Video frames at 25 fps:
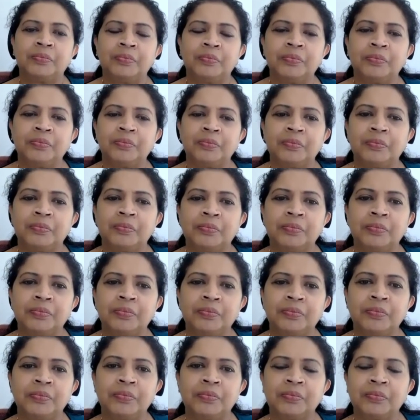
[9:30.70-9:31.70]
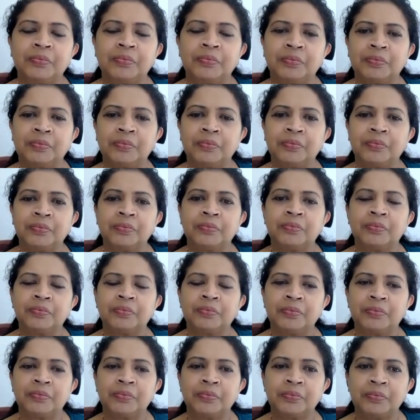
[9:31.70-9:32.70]

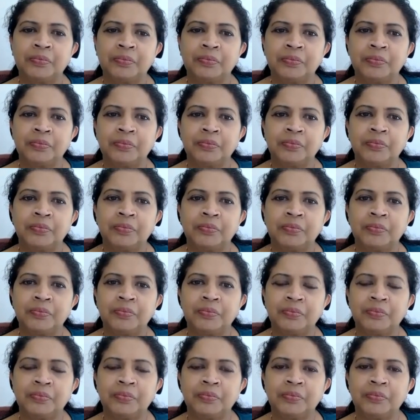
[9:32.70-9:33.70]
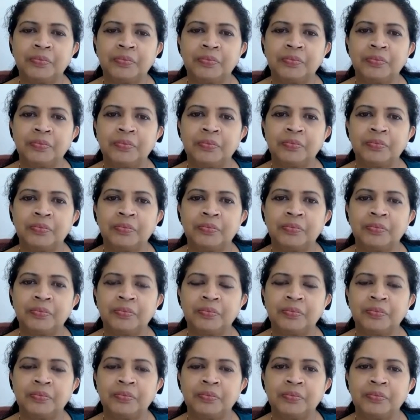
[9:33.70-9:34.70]

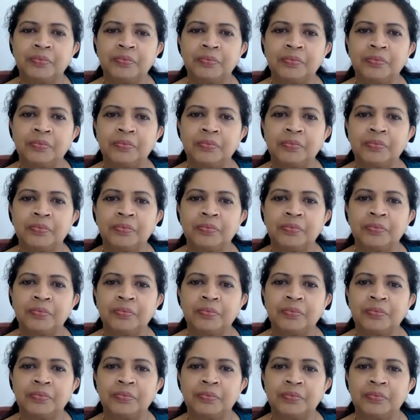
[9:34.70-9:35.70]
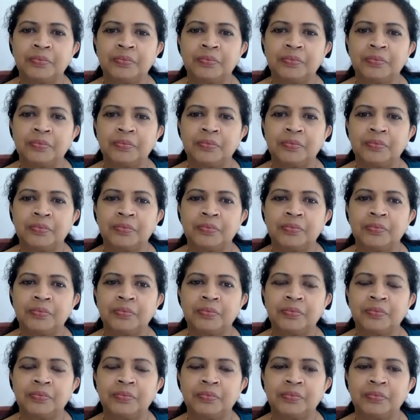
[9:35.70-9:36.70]

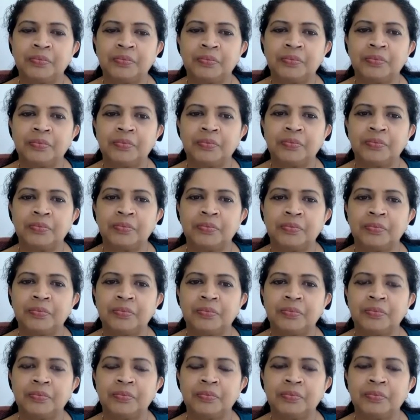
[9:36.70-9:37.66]
(silent)